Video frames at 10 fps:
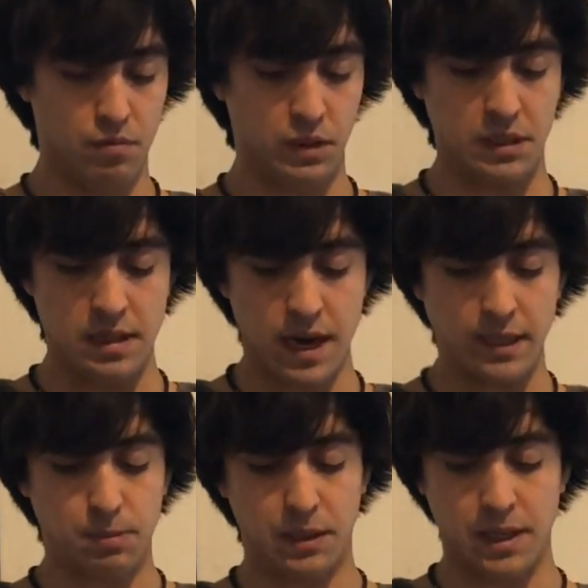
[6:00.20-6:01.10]
Which is
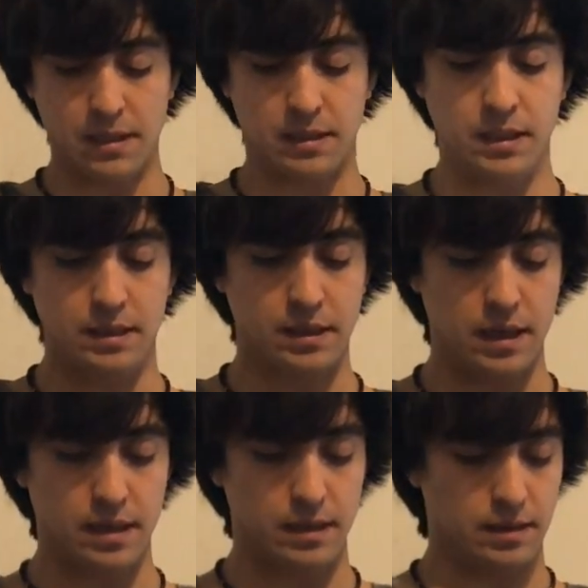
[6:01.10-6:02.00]
nice because these
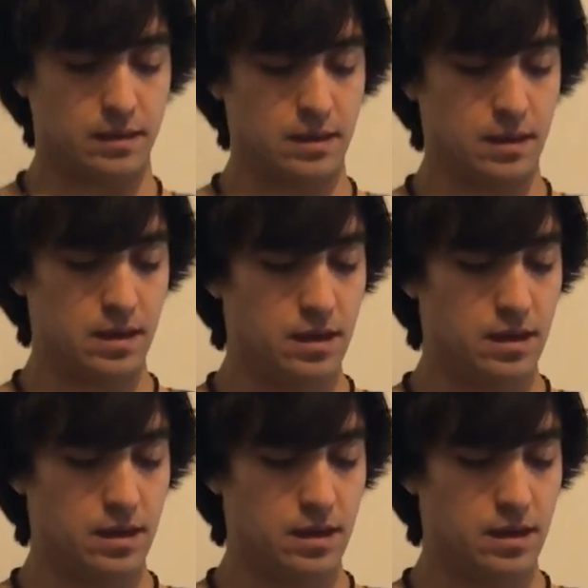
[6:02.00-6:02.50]
guns